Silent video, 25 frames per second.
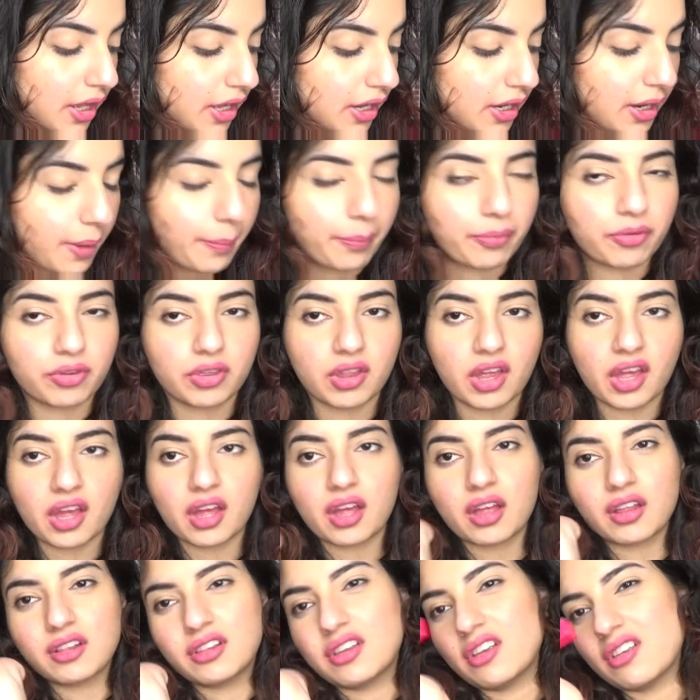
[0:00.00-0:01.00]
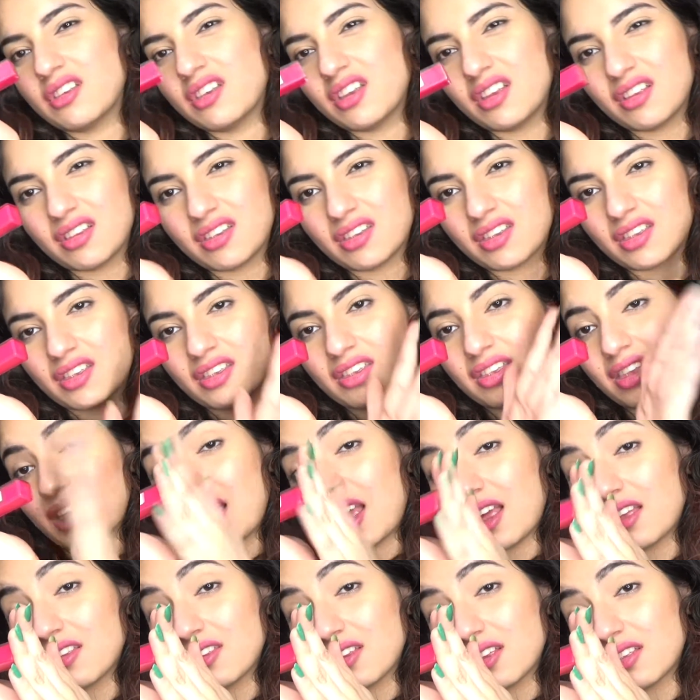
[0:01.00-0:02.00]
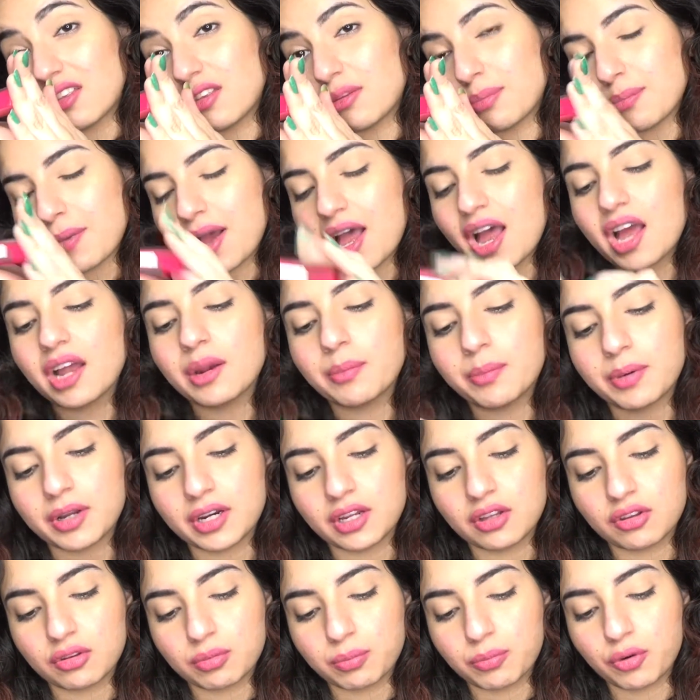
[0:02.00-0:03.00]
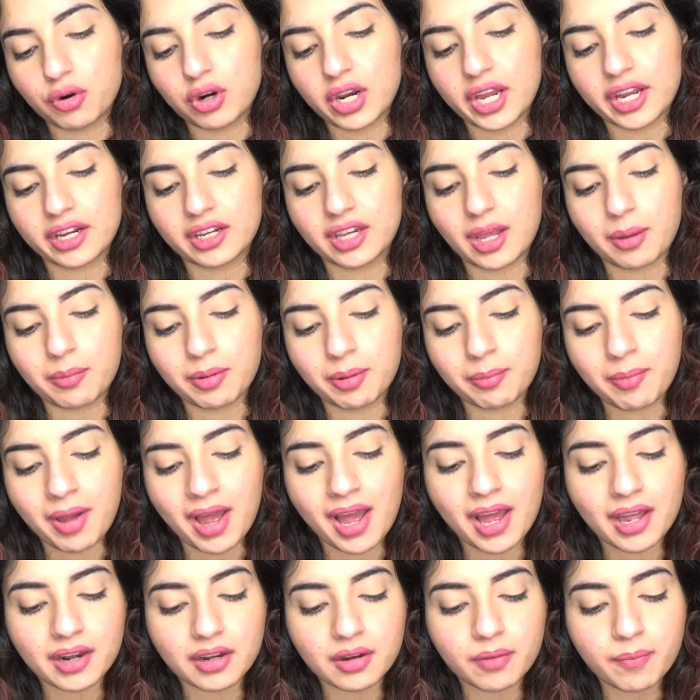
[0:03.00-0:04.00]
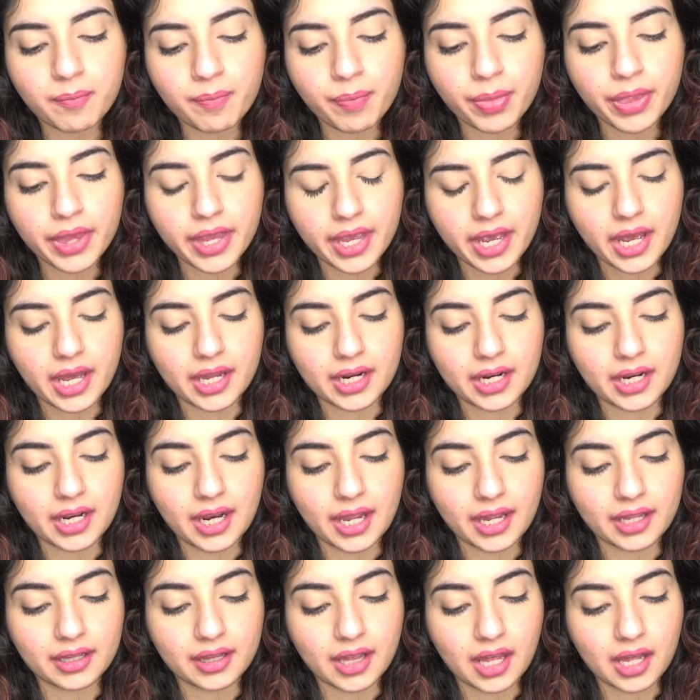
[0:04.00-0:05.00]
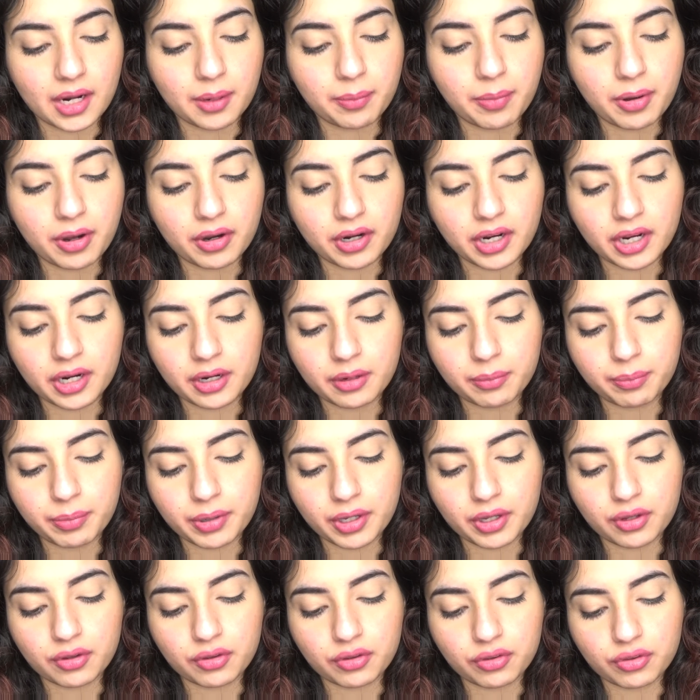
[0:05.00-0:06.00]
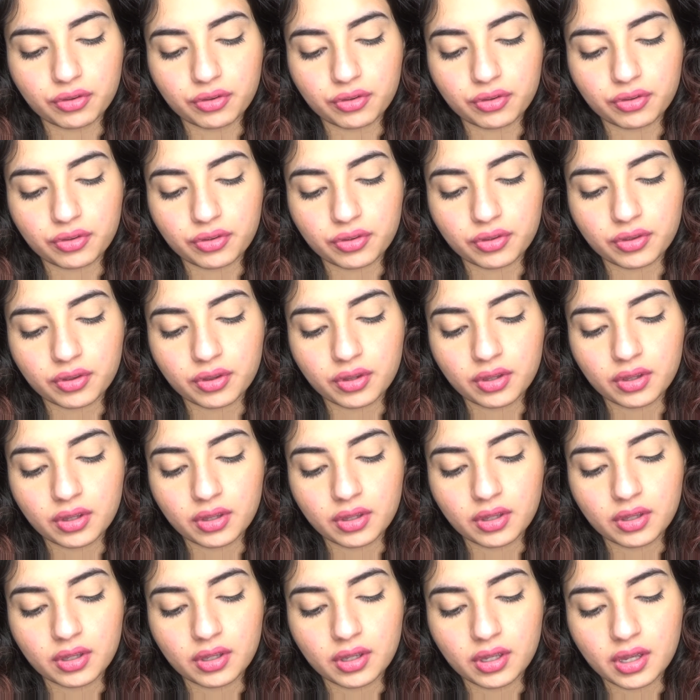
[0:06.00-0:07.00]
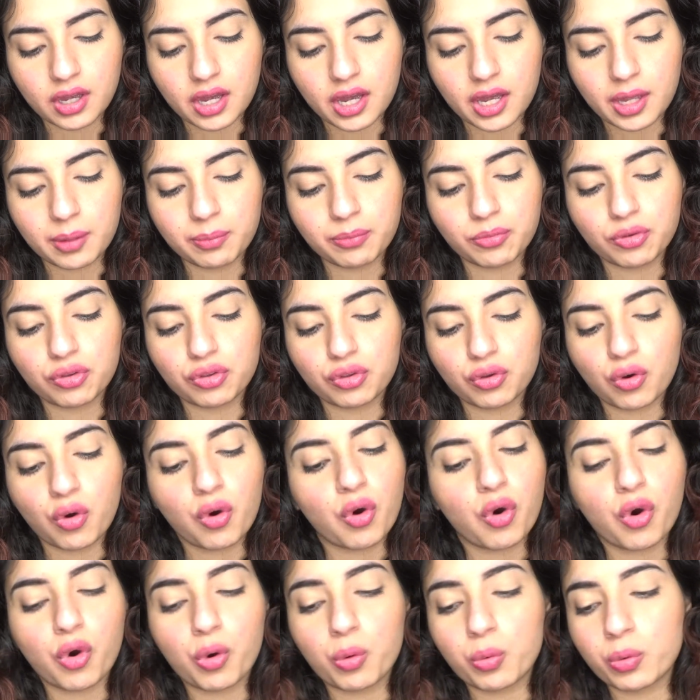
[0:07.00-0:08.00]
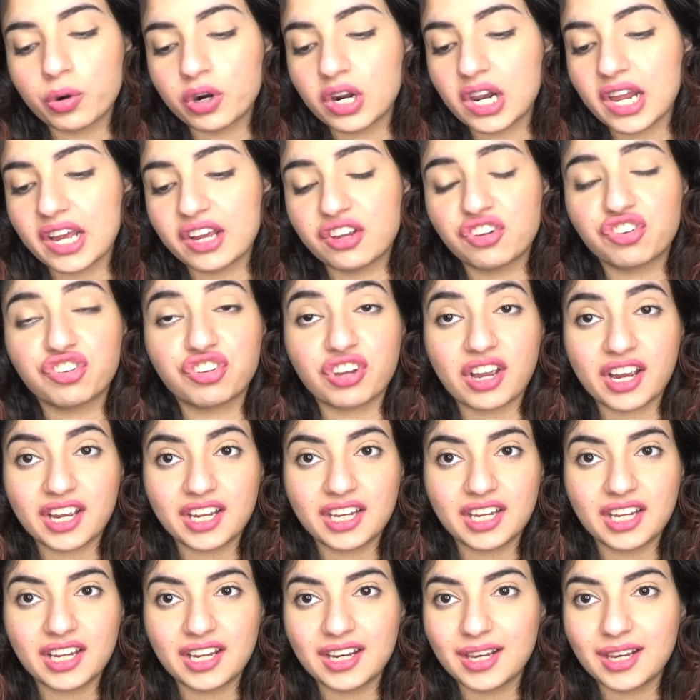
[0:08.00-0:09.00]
lipstick. This says it's matte, but it's more like demi-matte. And I like that about it because I'm so over like shiny